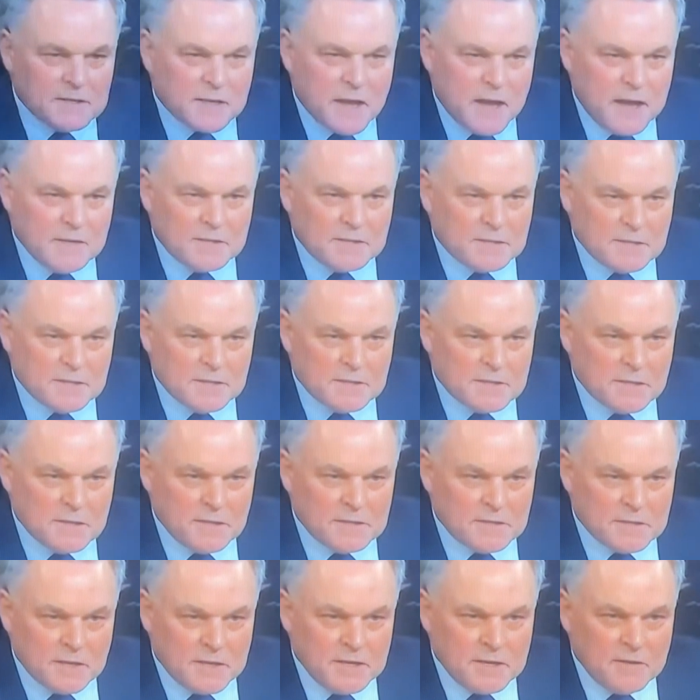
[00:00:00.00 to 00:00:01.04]
of these cases
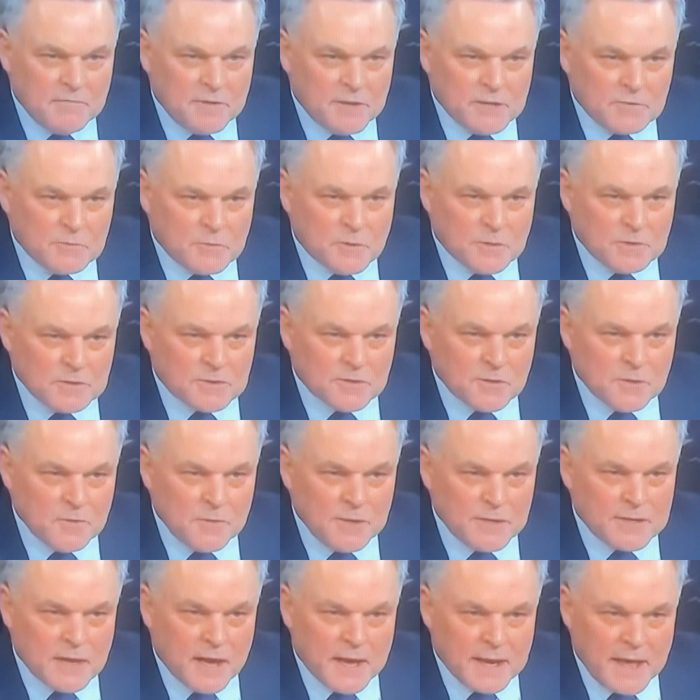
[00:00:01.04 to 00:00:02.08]
is individual, so
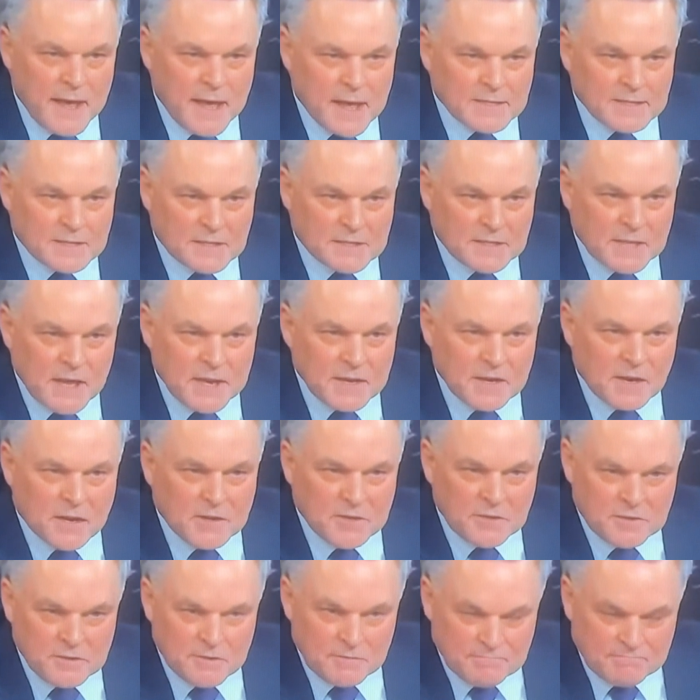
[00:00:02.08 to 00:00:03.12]
we kind of hesitate
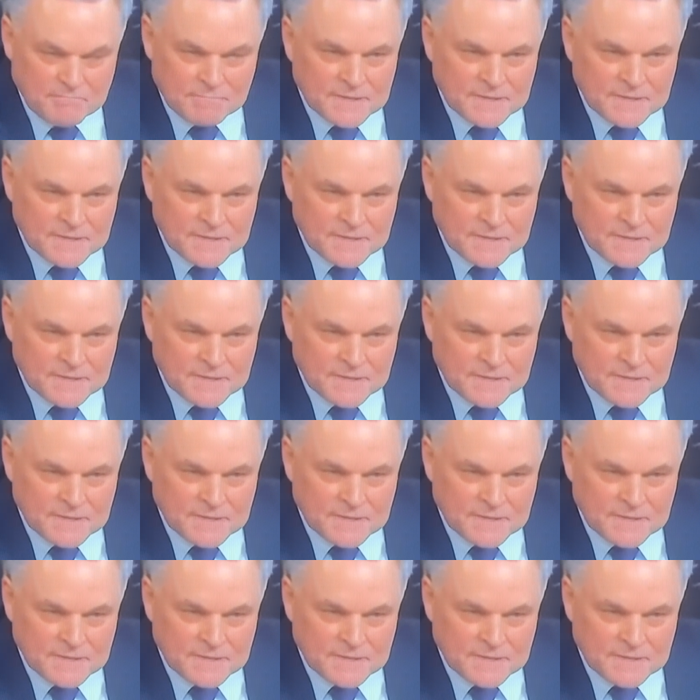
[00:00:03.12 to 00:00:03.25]
on